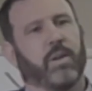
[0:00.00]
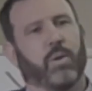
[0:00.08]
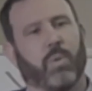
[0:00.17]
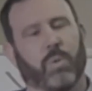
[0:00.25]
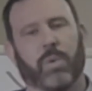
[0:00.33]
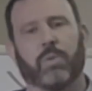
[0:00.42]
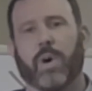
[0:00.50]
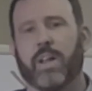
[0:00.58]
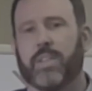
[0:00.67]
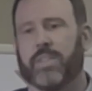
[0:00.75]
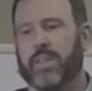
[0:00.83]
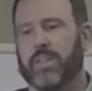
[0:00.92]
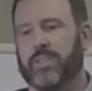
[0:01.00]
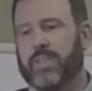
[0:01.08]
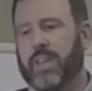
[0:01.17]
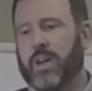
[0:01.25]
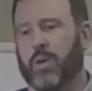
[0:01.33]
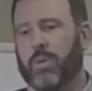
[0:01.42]
When we write things
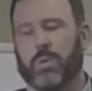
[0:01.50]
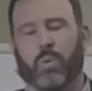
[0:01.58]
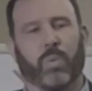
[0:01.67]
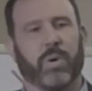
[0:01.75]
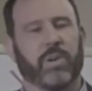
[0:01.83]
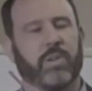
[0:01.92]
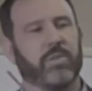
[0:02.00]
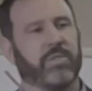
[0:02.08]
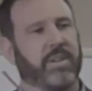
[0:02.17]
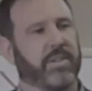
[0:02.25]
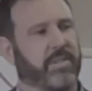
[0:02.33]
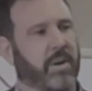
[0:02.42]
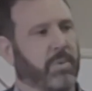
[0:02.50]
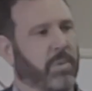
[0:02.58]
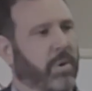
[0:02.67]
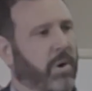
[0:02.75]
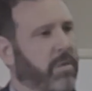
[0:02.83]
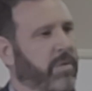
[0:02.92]
down, we're using a
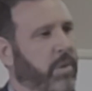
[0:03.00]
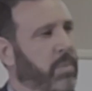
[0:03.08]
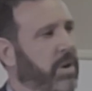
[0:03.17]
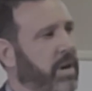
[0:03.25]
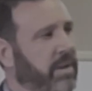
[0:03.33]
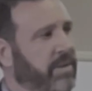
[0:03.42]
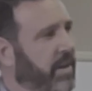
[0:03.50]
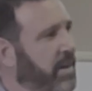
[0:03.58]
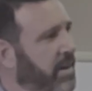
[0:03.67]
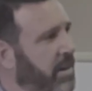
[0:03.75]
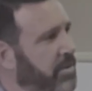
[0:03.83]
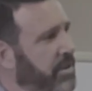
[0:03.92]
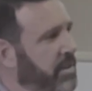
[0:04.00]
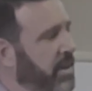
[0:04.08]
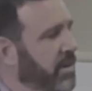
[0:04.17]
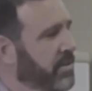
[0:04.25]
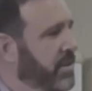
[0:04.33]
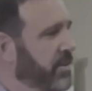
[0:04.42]
separate part of our brain. Psychology
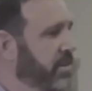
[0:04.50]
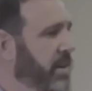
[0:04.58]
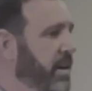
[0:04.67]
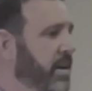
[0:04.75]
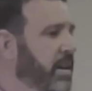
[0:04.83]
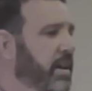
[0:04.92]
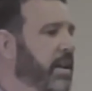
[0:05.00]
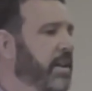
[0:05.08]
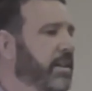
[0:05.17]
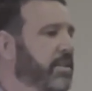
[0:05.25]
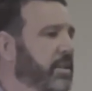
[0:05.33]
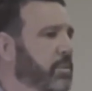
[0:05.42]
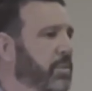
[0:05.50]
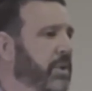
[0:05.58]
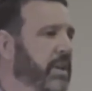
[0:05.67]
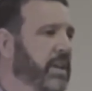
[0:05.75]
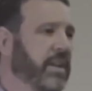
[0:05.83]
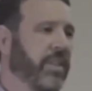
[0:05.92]
tells us that
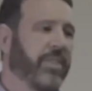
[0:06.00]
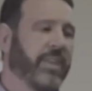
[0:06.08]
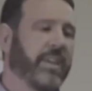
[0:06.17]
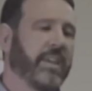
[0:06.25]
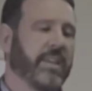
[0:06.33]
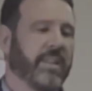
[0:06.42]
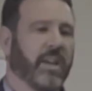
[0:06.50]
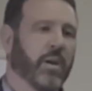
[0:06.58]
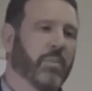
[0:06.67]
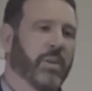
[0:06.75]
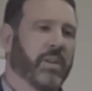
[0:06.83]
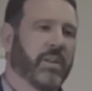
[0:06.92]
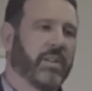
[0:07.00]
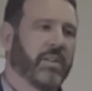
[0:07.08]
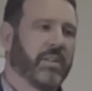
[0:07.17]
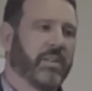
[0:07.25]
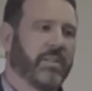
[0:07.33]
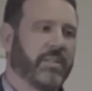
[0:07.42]
simply thinking them
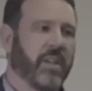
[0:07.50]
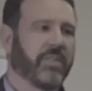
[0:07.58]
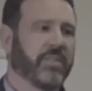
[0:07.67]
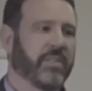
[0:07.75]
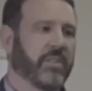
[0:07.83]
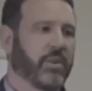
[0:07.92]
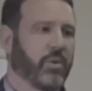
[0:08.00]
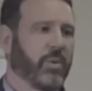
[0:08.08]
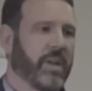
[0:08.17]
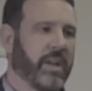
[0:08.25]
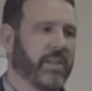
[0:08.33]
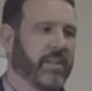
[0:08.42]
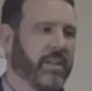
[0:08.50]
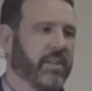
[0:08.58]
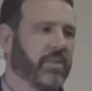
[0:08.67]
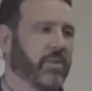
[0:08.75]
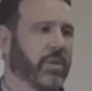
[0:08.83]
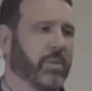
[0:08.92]
doesn't create the
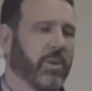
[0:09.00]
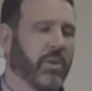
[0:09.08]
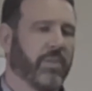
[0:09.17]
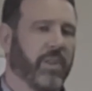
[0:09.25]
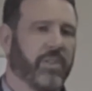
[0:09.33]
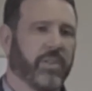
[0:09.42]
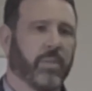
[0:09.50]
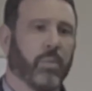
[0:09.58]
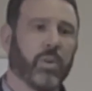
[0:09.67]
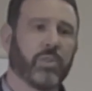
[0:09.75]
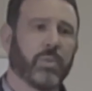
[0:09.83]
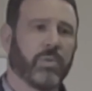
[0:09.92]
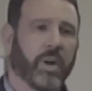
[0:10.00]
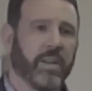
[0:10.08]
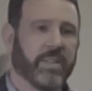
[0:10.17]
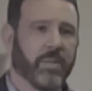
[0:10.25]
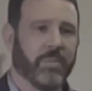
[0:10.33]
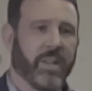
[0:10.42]
internal motivation. Once we
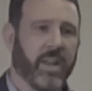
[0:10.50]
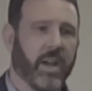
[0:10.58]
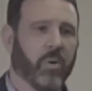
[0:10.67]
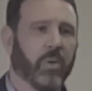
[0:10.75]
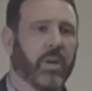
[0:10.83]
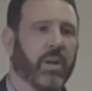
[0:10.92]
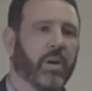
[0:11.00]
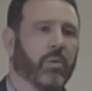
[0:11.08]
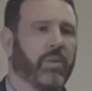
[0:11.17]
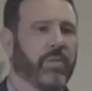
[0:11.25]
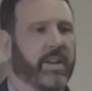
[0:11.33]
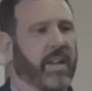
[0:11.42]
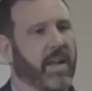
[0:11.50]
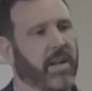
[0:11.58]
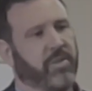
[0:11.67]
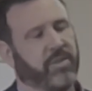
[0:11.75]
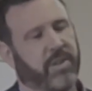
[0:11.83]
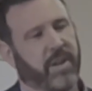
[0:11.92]
write them down, we've
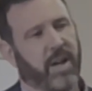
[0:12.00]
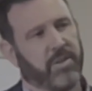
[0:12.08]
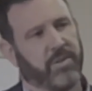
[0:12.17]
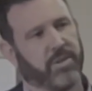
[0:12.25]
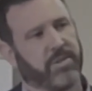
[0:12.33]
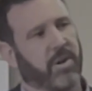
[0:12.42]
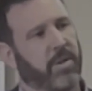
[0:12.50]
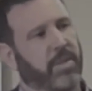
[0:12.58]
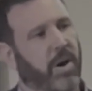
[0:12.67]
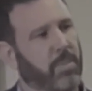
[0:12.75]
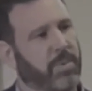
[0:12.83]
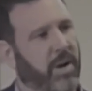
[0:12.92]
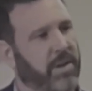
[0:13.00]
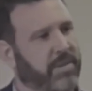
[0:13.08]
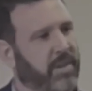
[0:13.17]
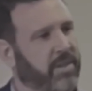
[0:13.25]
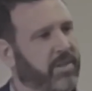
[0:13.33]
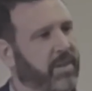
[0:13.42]
engaged not just our thought
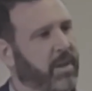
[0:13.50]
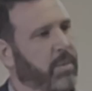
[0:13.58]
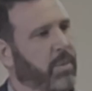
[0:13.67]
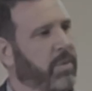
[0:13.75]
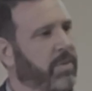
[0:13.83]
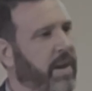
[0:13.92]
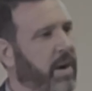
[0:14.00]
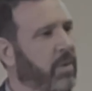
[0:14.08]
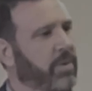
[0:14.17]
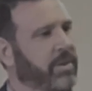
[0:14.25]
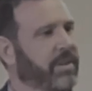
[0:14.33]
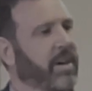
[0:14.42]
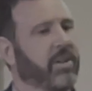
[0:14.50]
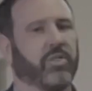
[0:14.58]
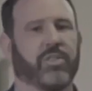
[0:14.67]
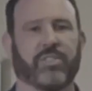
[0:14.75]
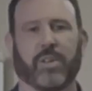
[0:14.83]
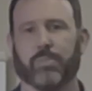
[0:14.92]
process, we've now touched
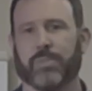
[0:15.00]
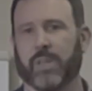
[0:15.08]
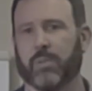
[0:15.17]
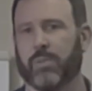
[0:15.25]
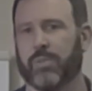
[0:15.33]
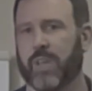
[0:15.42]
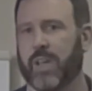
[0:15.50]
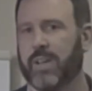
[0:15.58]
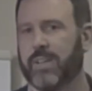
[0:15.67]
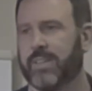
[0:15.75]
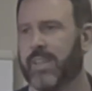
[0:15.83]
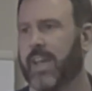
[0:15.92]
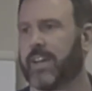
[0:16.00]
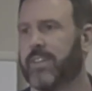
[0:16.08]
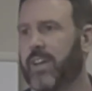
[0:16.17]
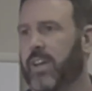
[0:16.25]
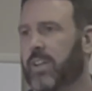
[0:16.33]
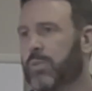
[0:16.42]
something. We've got
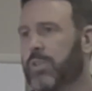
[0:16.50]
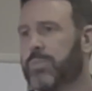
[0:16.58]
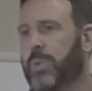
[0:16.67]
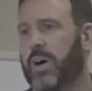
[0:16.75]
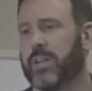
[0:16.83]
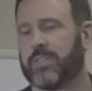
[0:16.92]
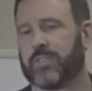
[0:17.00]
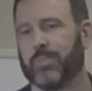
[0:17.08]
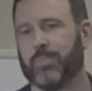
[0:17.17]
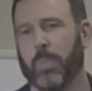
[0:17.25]
tactile response.